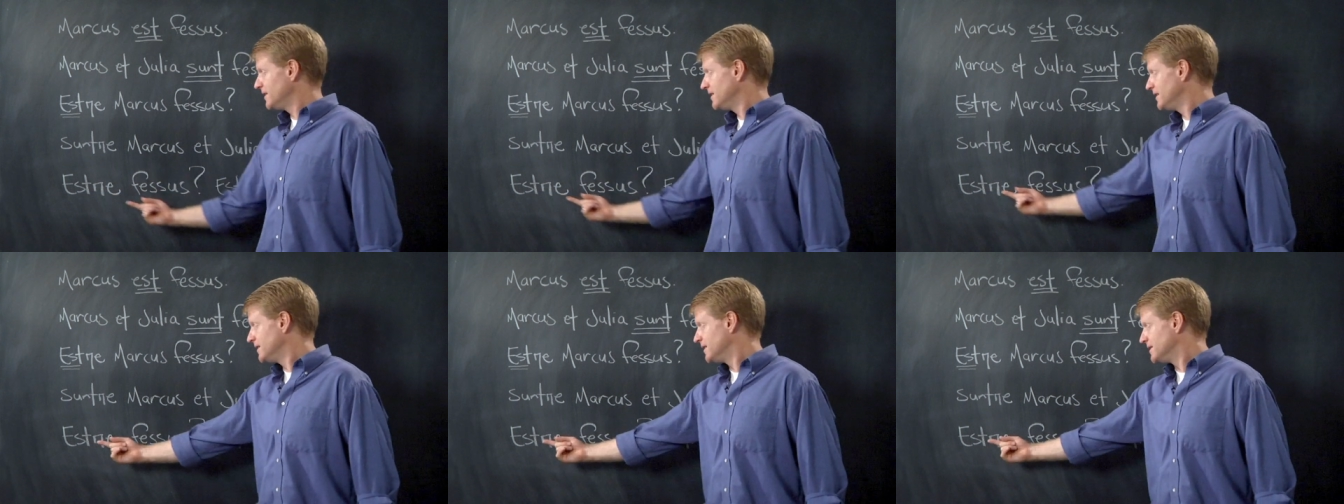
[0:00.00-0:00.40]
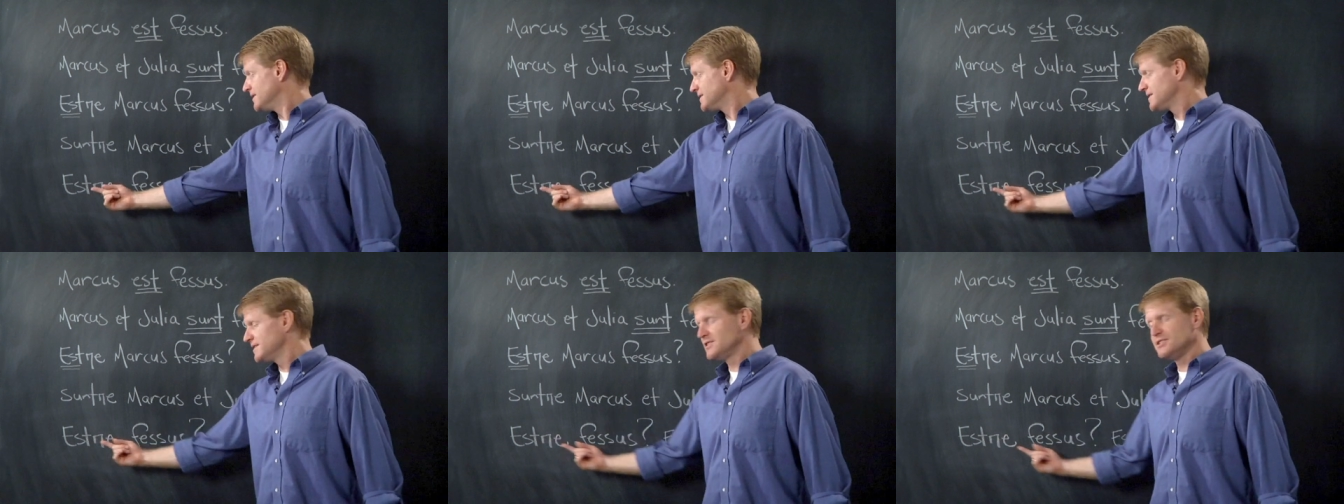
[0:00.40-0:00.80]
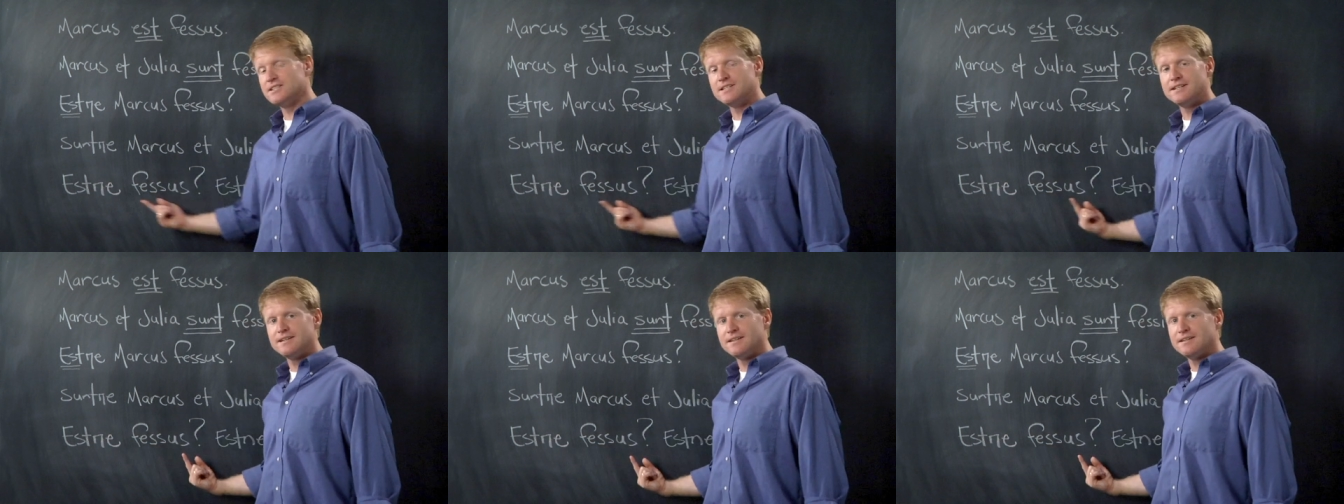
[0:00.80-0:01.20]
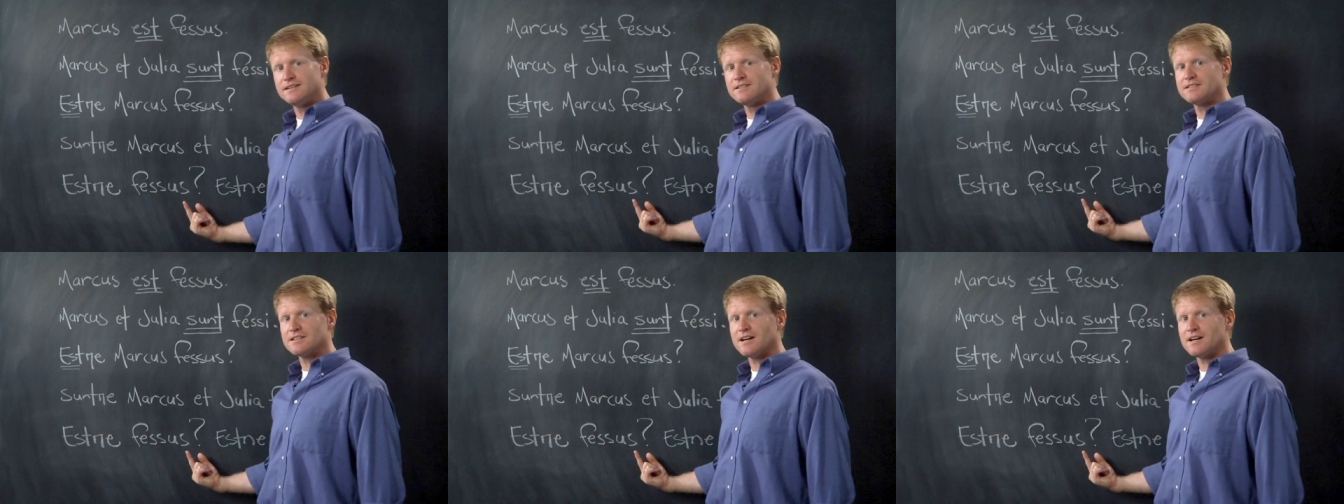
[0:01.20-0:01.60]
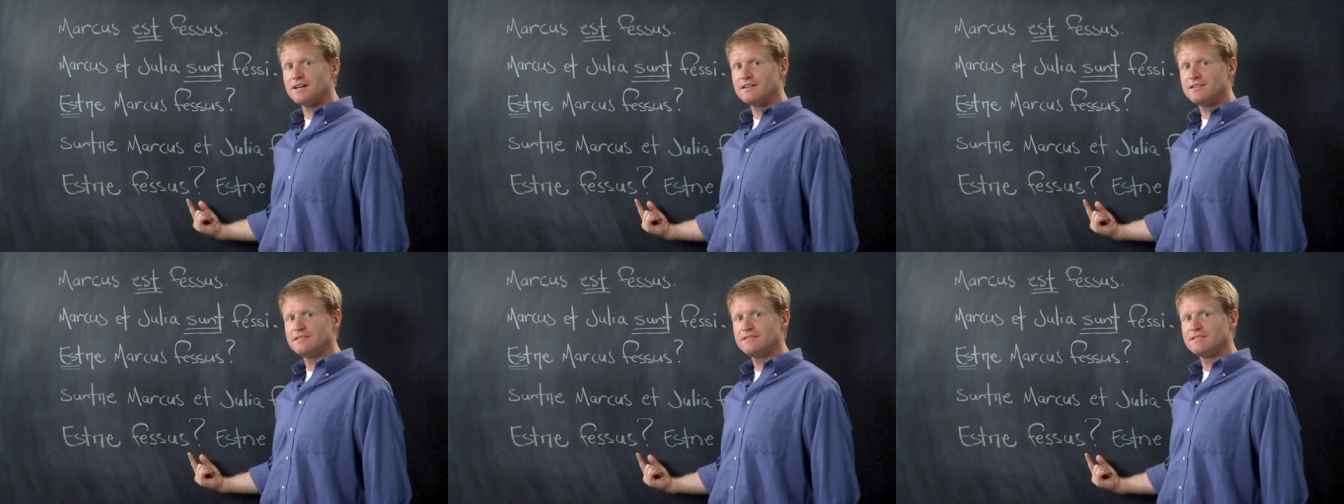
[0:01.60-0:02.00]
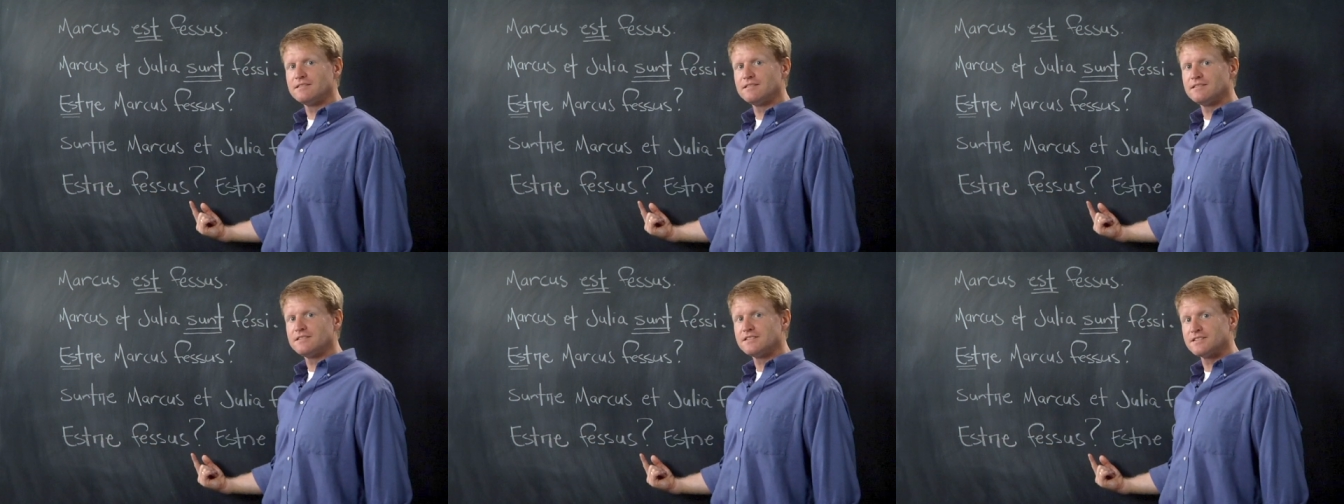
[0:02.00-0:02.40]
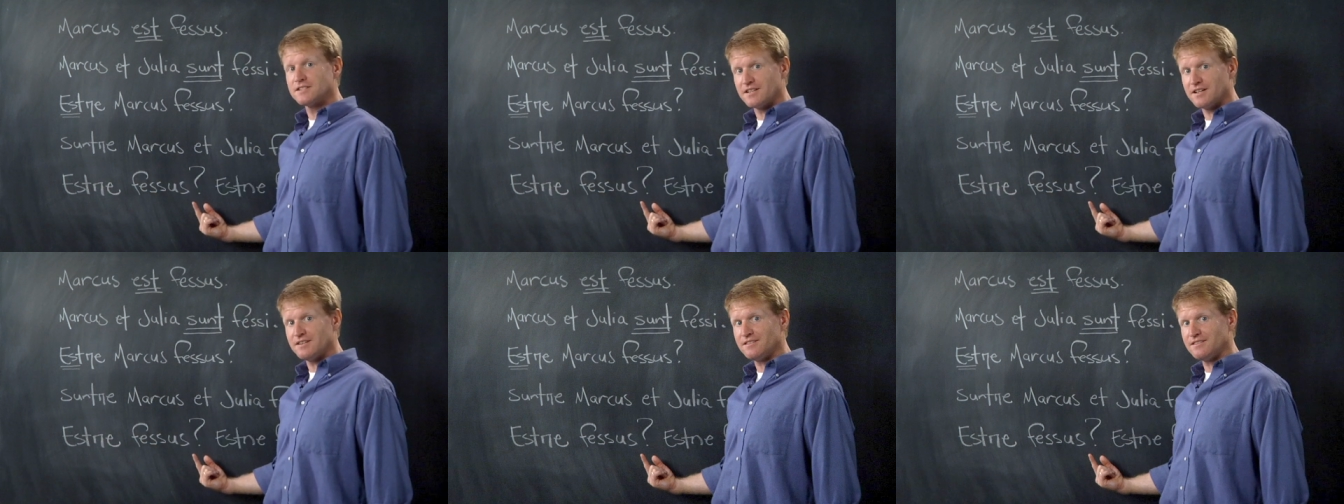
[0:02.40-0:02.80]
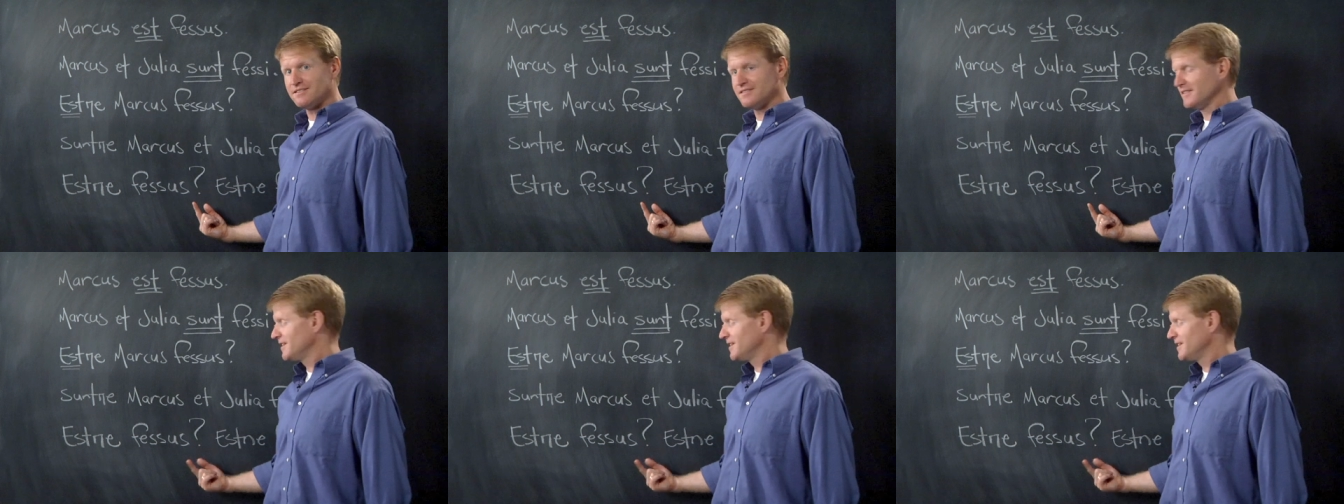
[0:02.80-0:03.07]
Is she tired? See that?